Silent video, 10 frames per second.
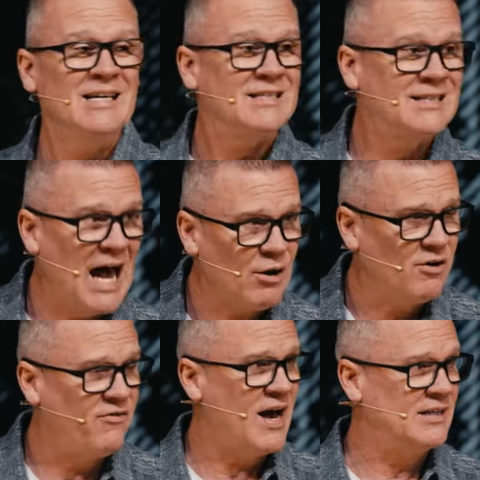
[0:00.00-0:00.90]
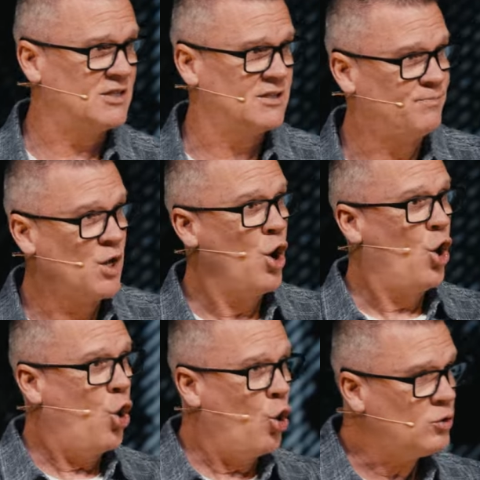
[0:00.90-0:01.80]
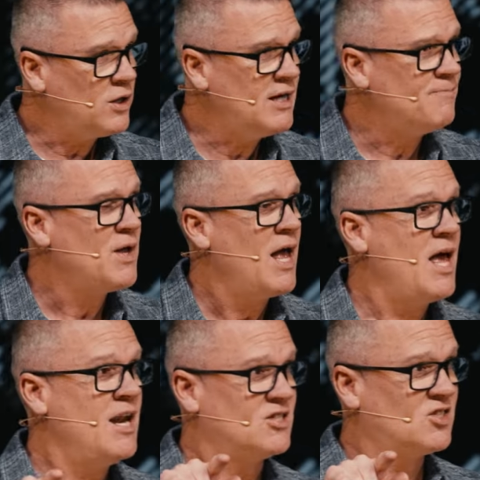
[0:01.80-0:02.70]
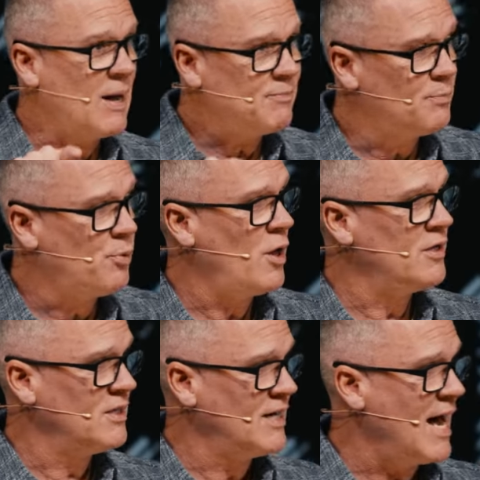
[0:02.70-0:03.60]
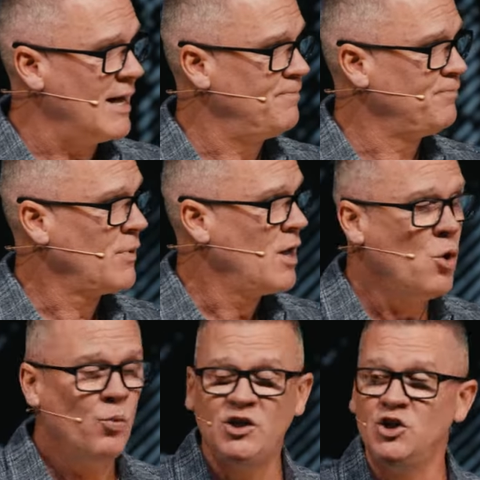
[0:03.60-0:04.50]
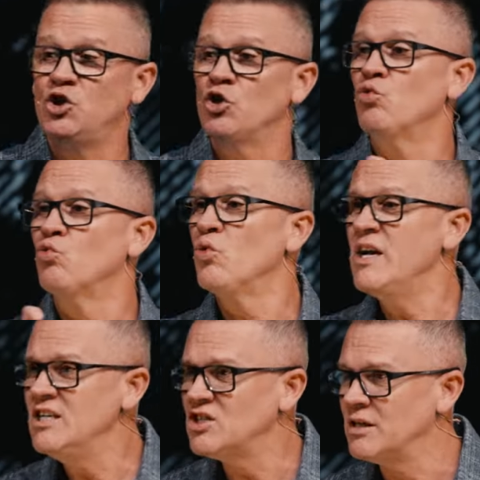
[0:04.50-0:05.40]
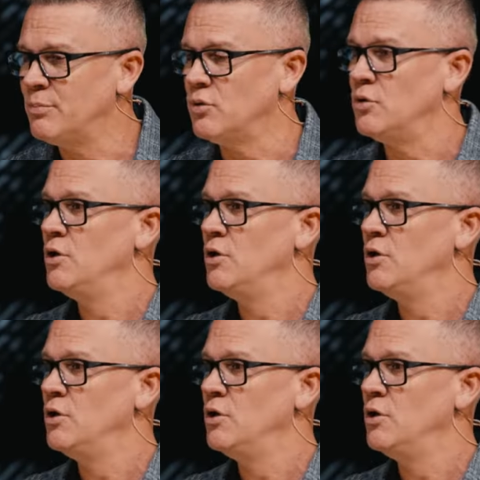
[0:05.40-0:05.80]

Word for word: sacrifice, holy and acceptable unto God, which is your reasonable